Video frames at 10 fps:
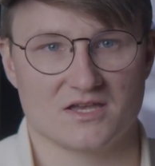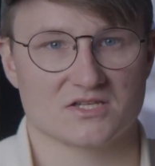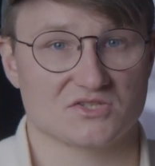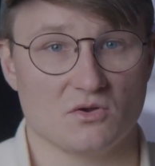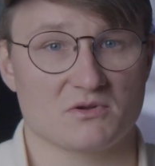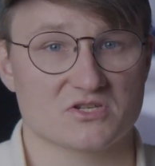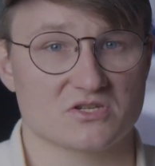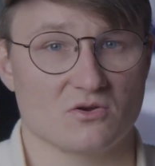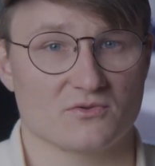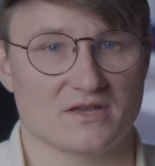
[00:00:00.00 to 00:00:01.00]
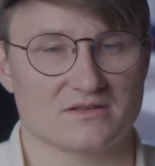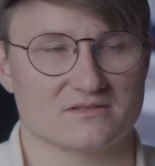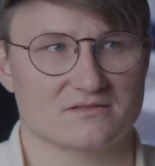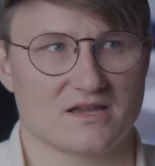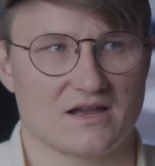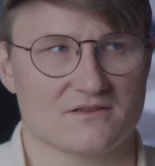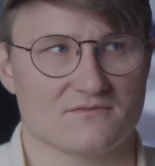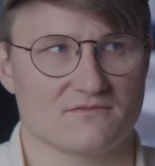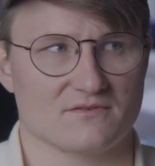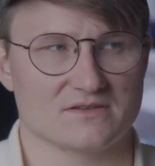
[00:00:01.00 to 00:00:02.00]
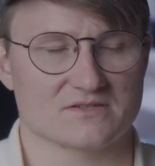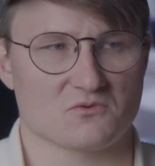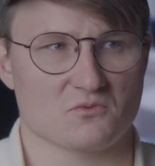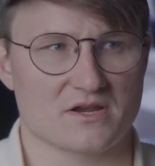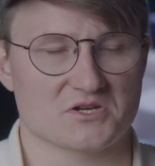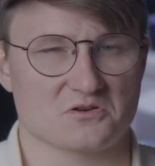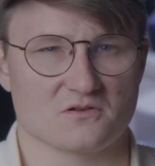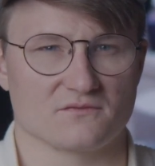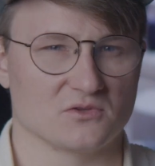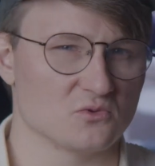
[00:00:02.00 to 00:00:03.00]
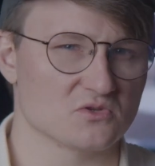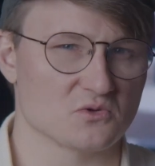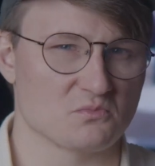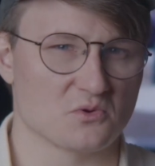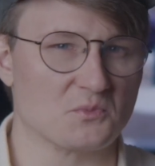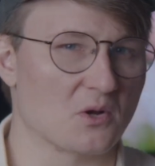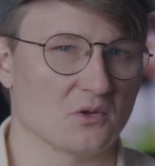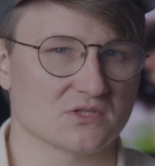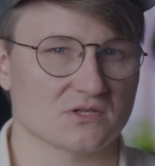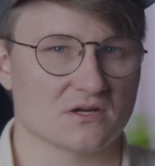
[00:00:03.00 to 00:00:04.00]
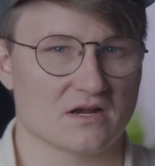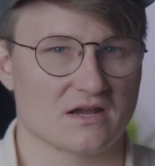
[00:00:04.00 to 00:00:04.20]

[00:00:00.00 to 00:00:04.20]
So much so that it kind of is a erasure of YouTube poop culture.